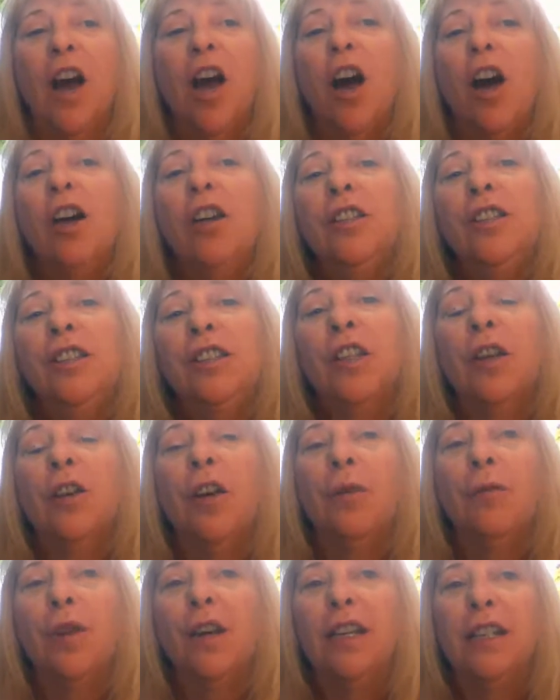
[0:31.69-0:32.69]
Also,
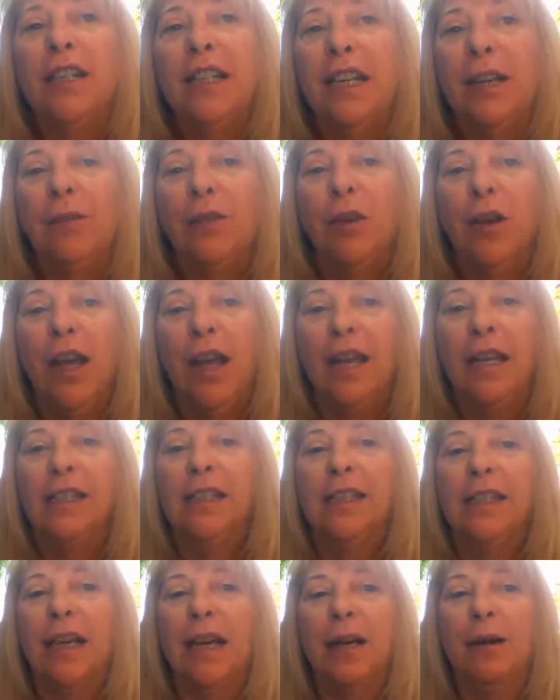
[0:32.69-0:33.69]
I wanted to give you a
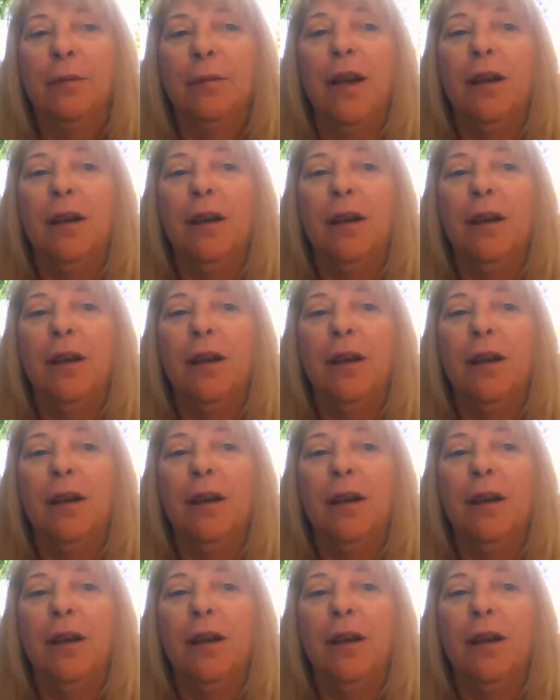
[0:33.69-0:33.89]
heads up.